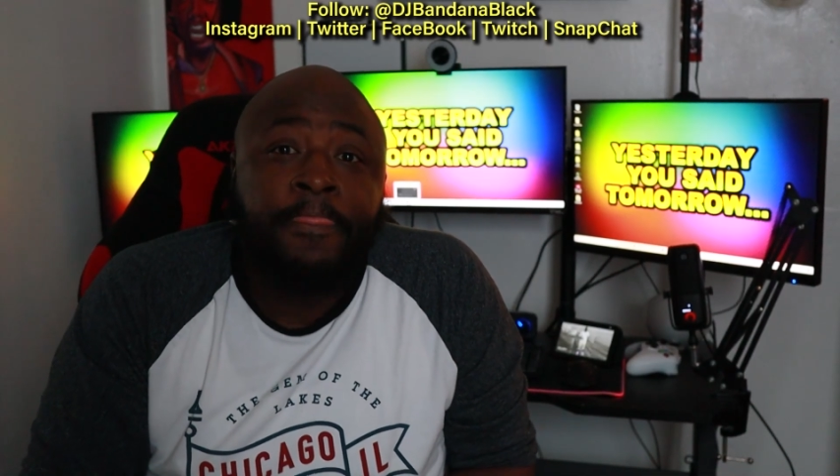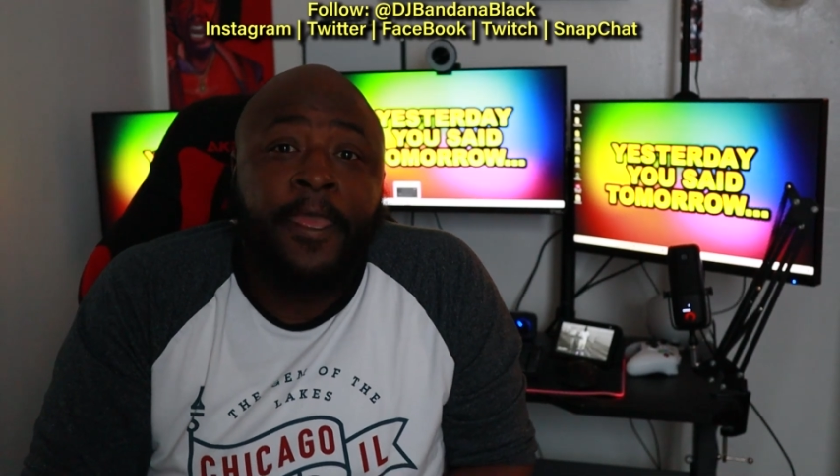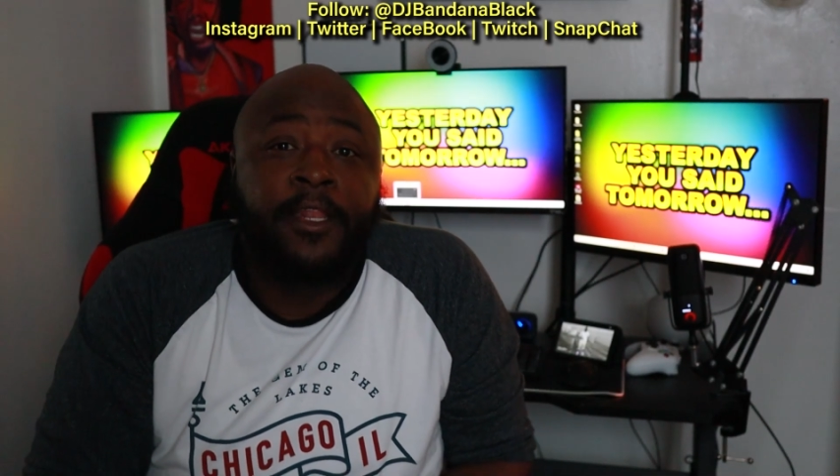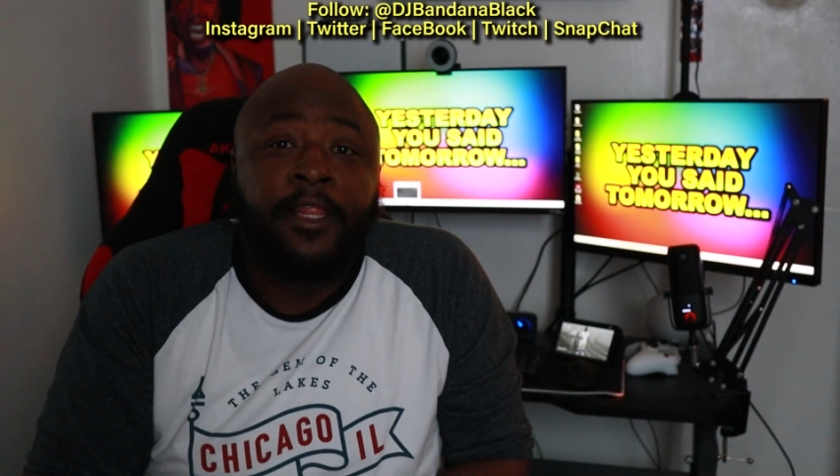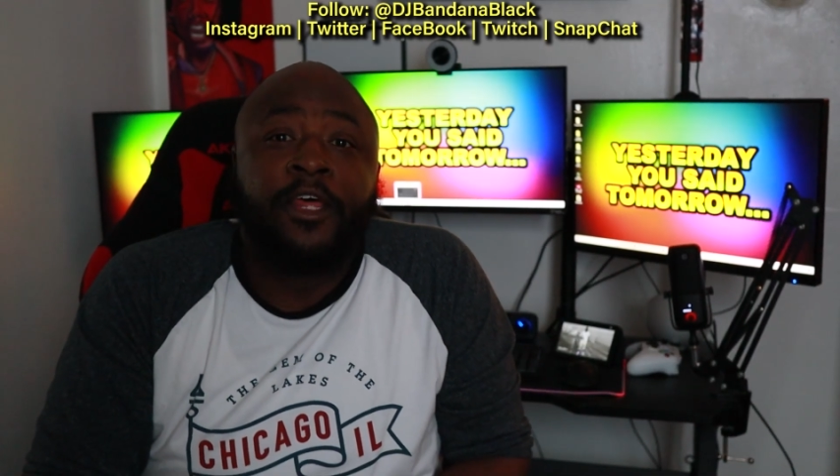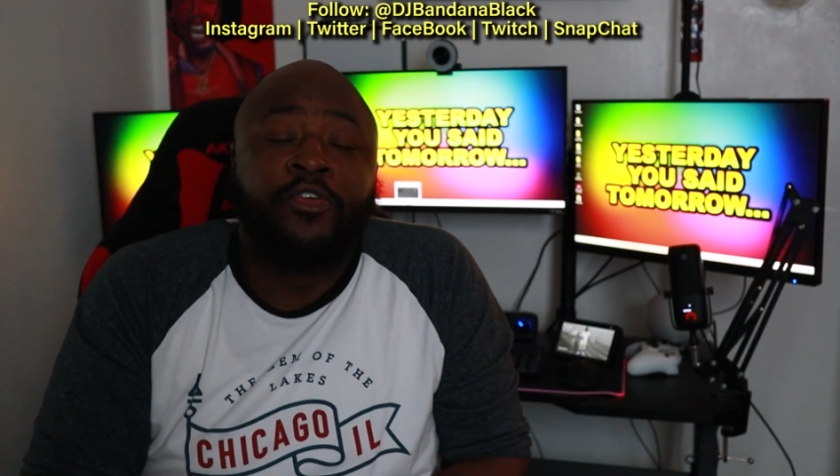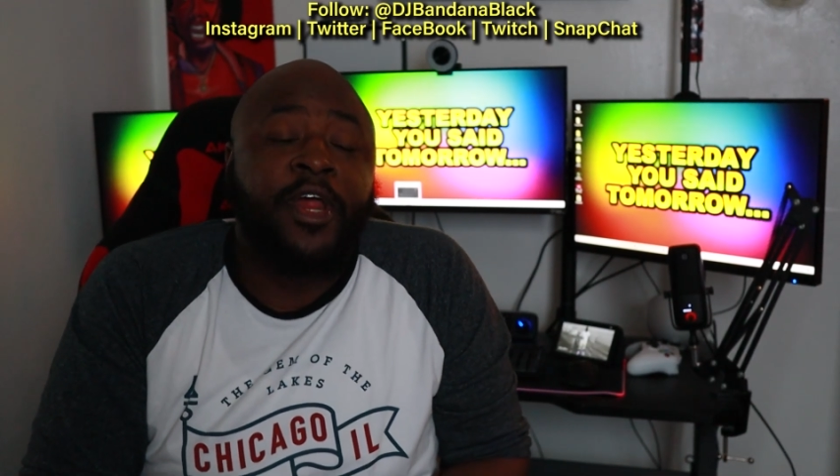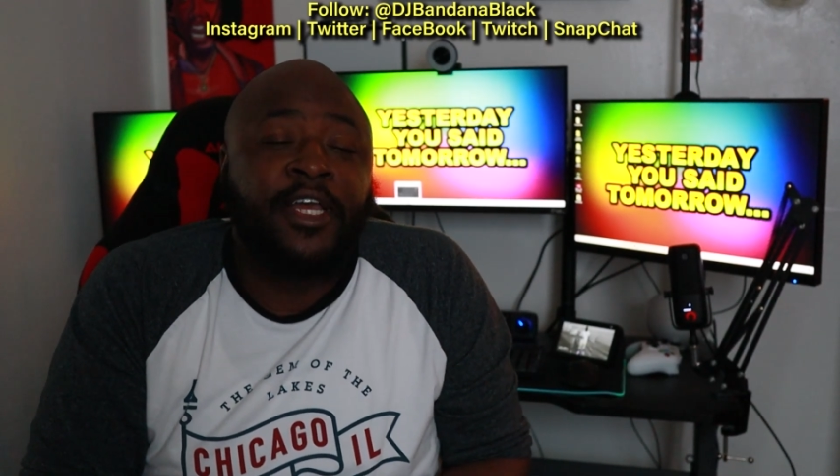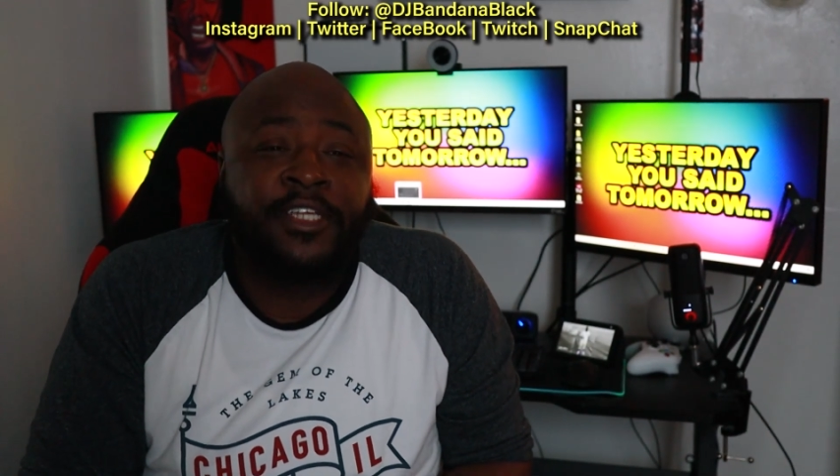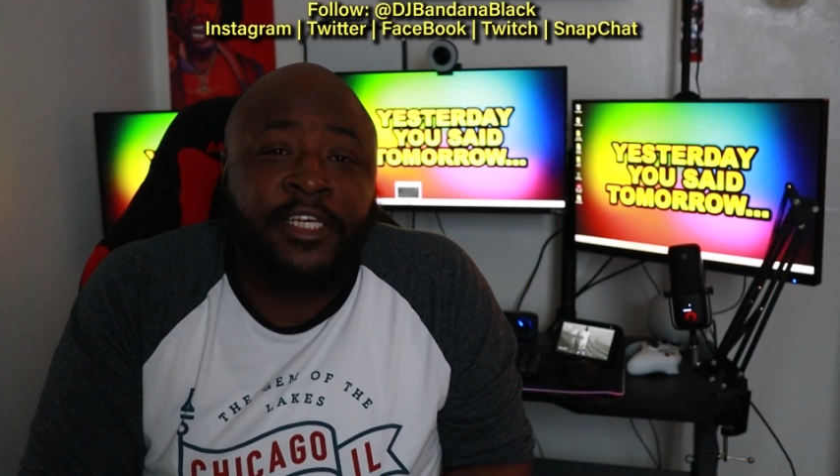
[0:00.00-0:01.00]
And Little
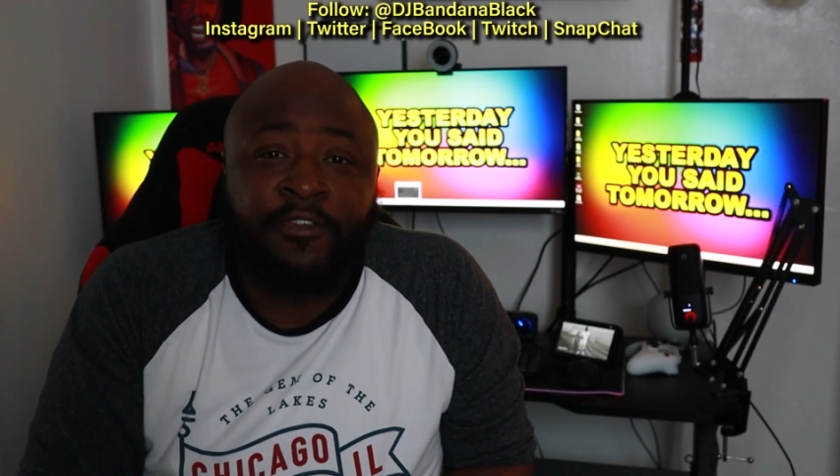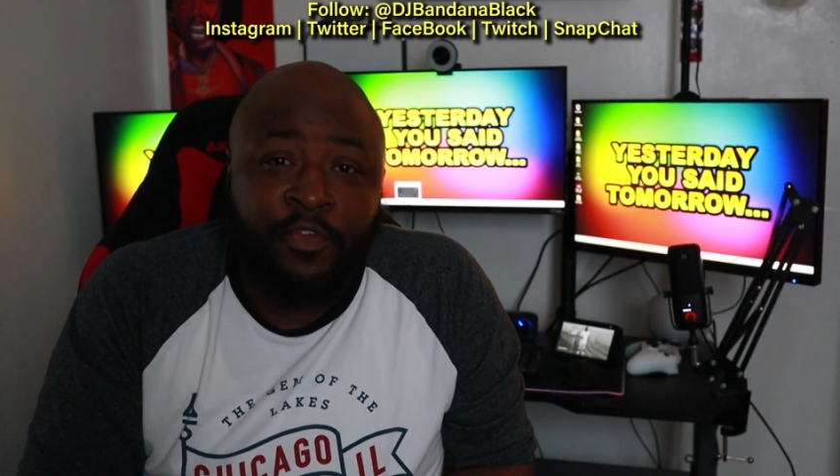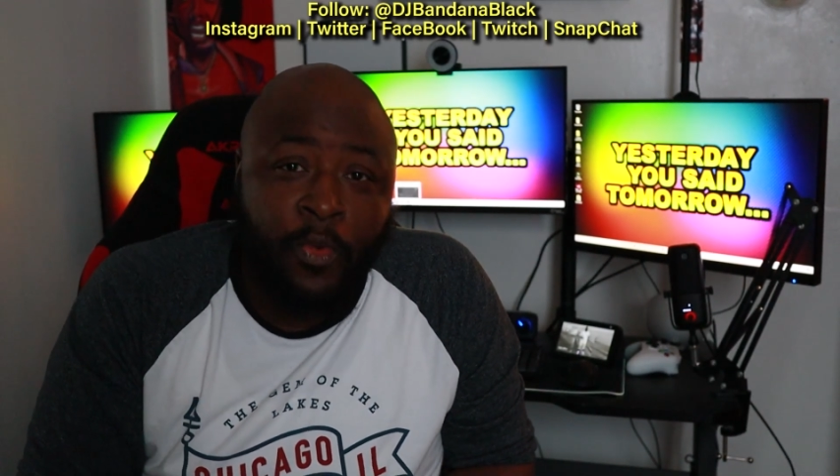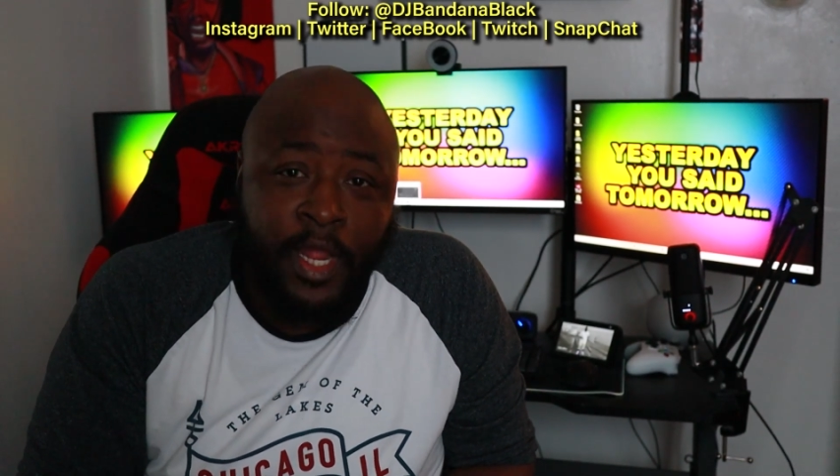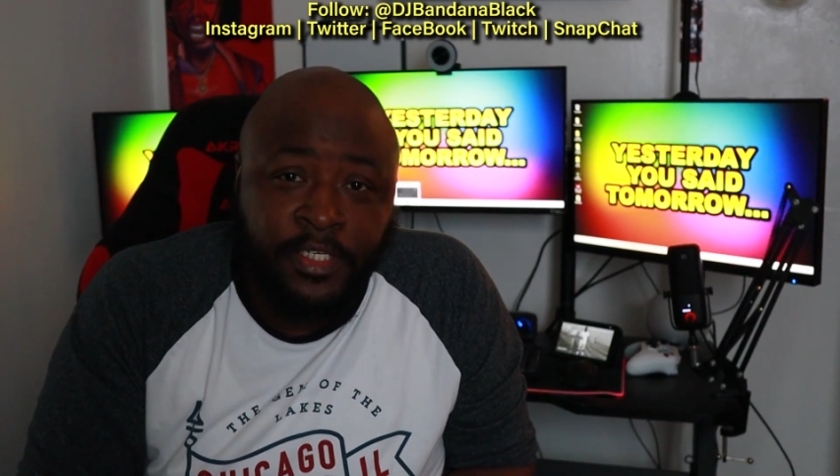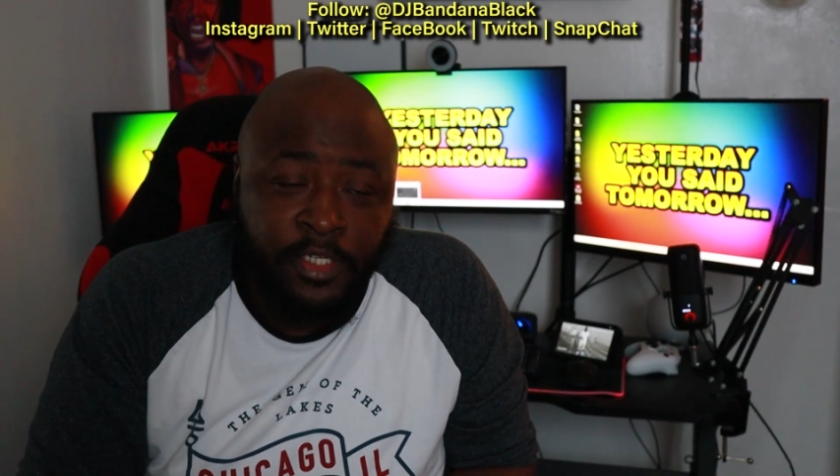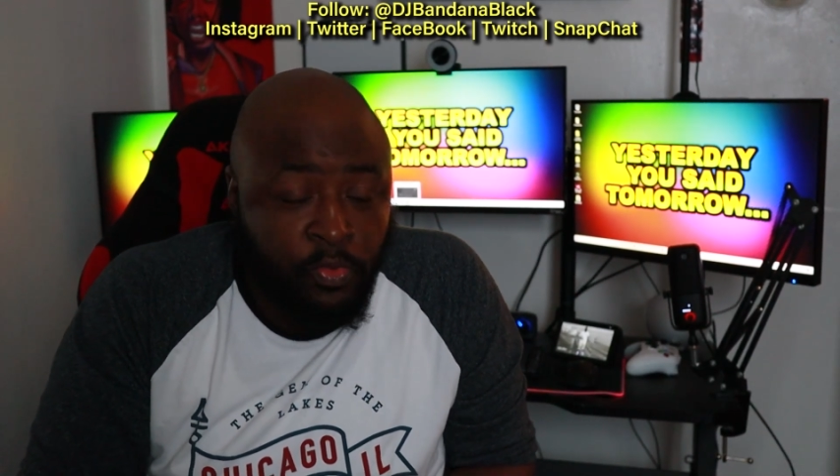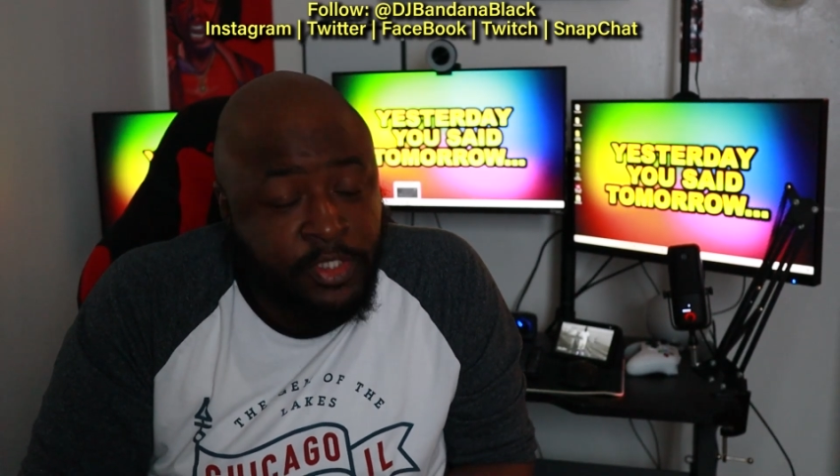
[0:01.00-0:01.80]
Nas X, if you're watching this,